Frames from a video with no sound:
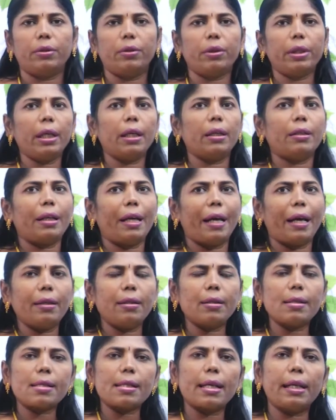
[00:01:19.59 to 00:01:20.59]
Okay, on the
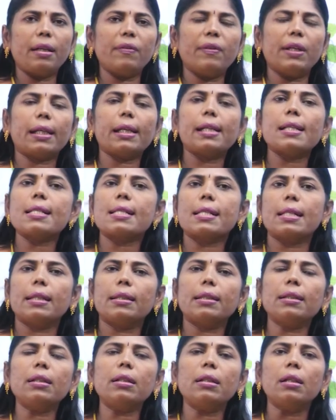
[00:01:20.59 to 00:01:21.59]
either side we can see
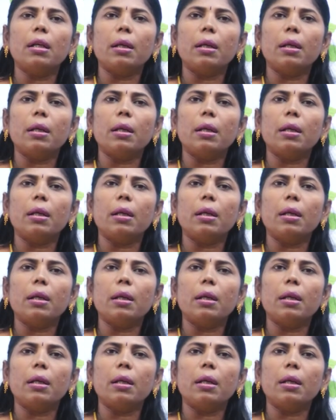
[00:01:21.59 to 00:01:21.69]
the